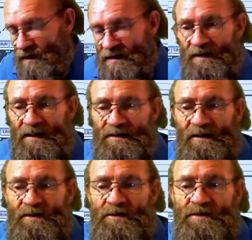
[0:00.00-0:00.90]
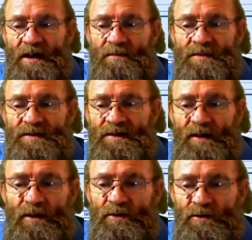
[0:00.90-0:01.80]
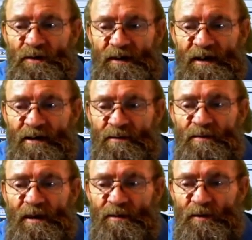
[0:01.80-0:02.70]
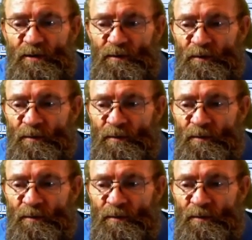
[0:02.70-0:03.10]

this case I'll use M0 to enable my move,